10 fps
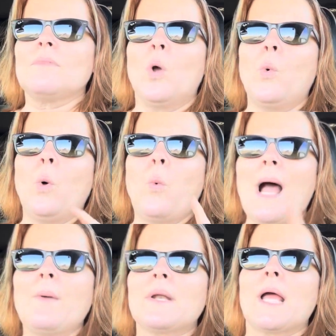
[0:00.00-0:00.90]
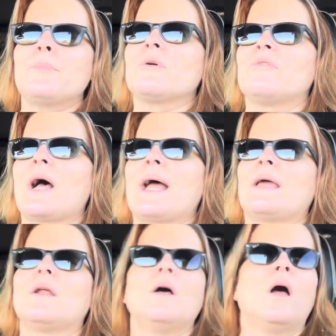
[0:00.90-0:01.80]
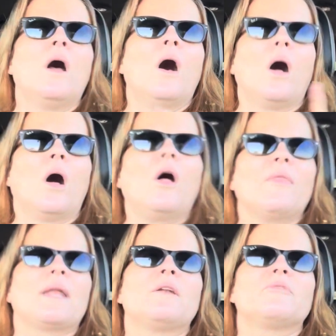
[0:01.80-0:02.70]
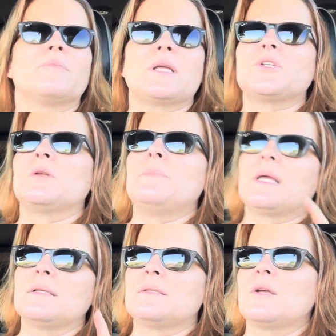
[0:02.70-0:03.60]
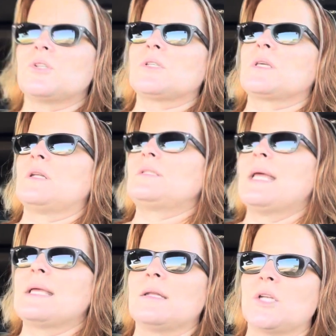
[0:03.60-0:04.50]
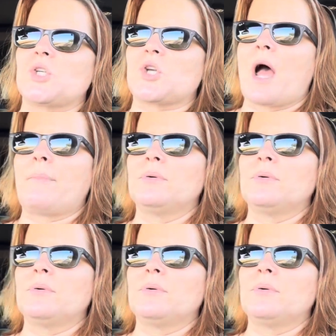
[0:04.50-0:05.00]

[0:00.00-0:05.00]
Well, why would I provide all that information? Because they're just going to take it and shop.